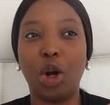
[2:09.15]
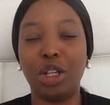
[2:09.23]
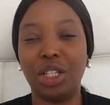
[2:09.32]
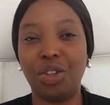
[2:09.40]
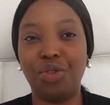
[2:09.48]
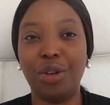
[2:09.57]

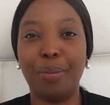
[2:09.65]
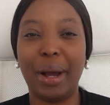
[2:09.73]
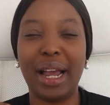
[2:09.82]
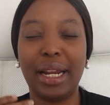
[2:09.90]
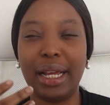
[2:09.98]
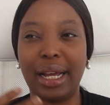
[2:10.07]
considering
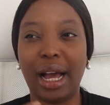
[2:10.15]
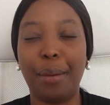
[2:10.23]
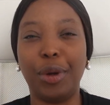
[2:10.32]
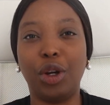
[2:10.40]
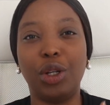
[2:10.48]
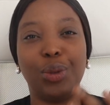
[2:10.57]
buying a car
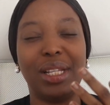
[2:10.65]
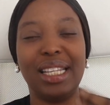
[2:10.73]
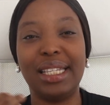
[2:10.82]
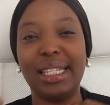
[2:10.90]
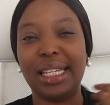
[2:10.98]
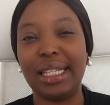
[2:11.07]
because we
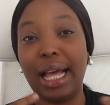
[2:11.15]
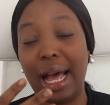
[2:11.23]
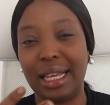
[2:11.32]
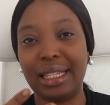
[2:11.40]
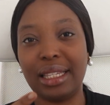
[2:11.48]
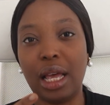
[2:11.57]
didn't see it
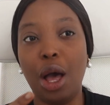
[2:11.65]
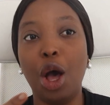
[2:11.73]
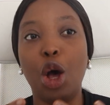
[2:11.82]
as